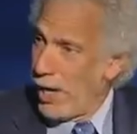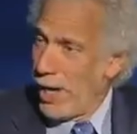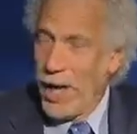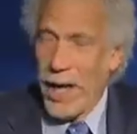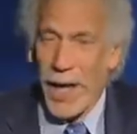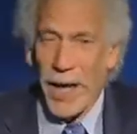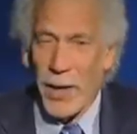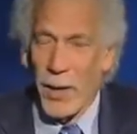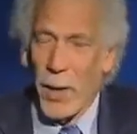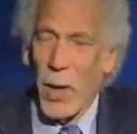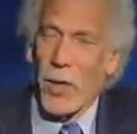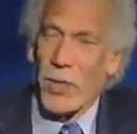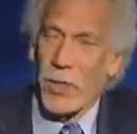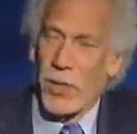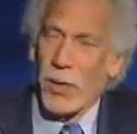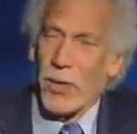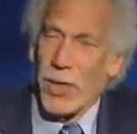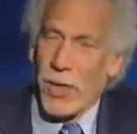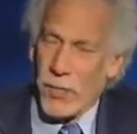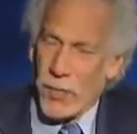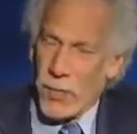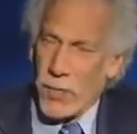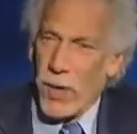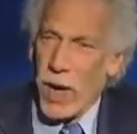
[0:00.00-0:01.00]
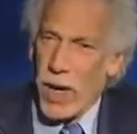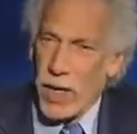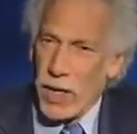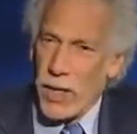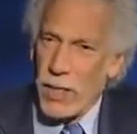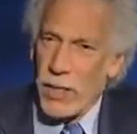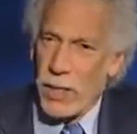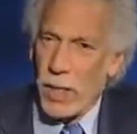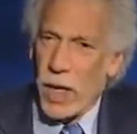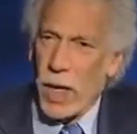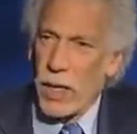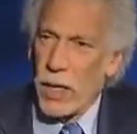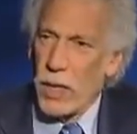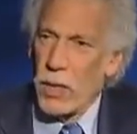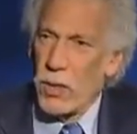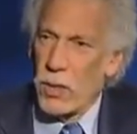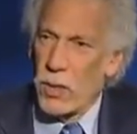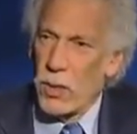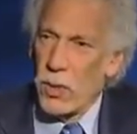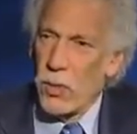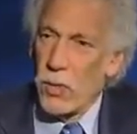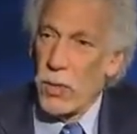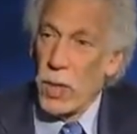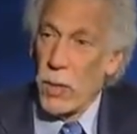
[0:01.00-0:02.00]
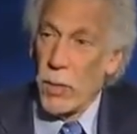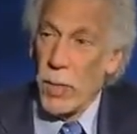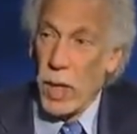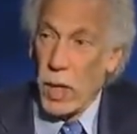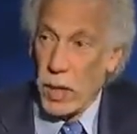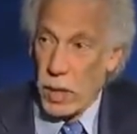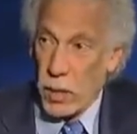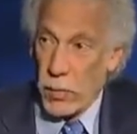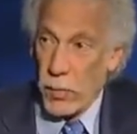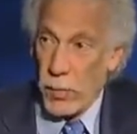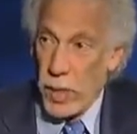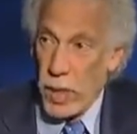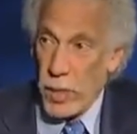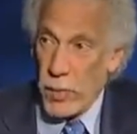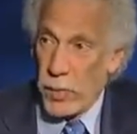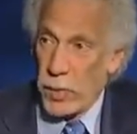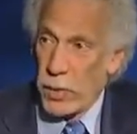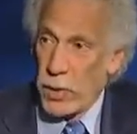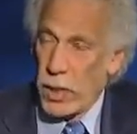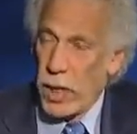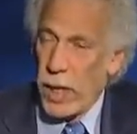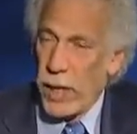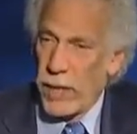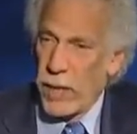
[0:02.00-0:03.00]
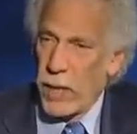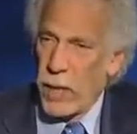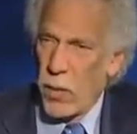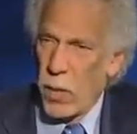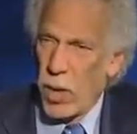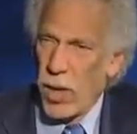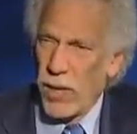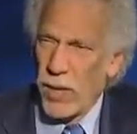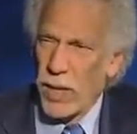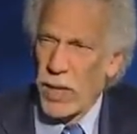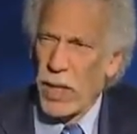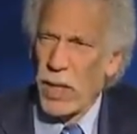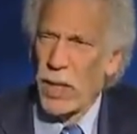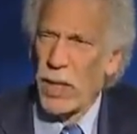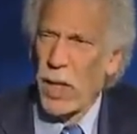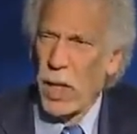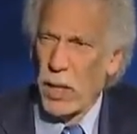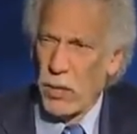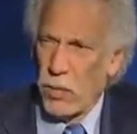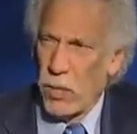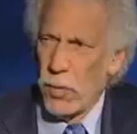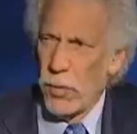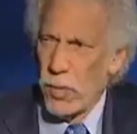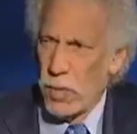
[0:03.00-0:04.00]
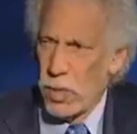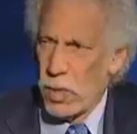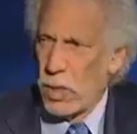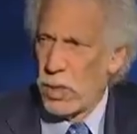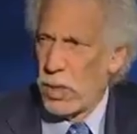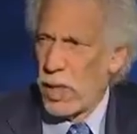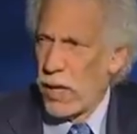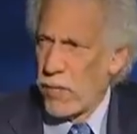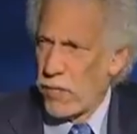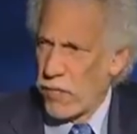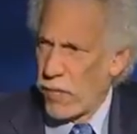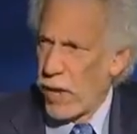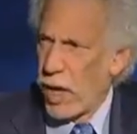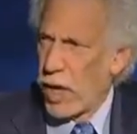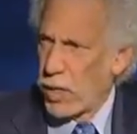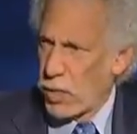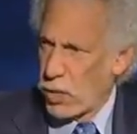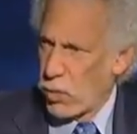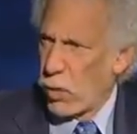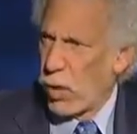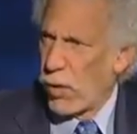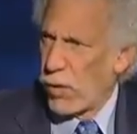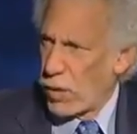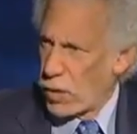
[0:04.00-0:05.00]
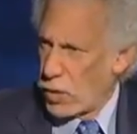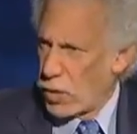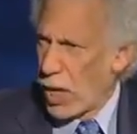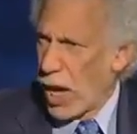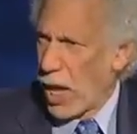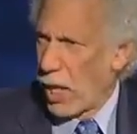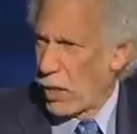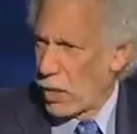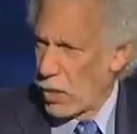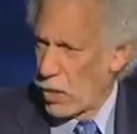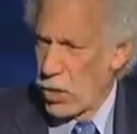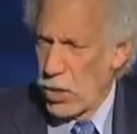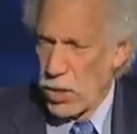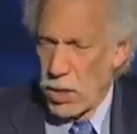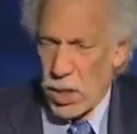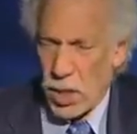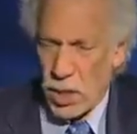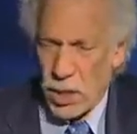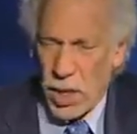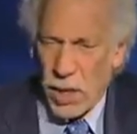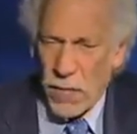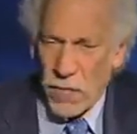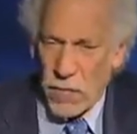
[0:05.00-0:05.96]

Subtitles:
and it also gives great insight into the American people, and I think one of the conundrums that they face, one of the challenges that they